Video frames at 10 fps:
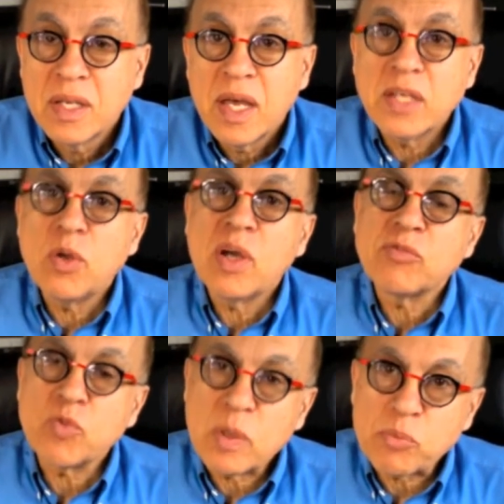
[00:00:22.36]
and you have
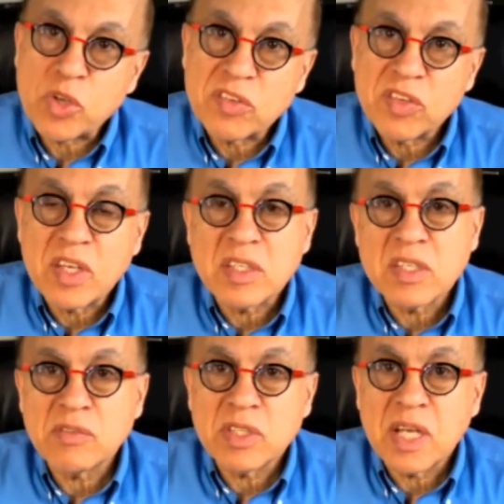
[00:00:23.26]
to reprint things
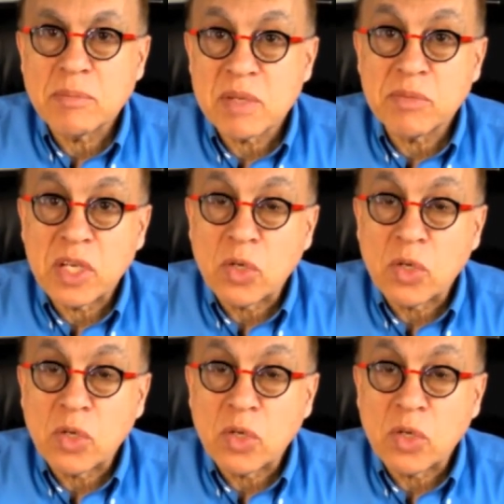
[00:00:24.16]
every time something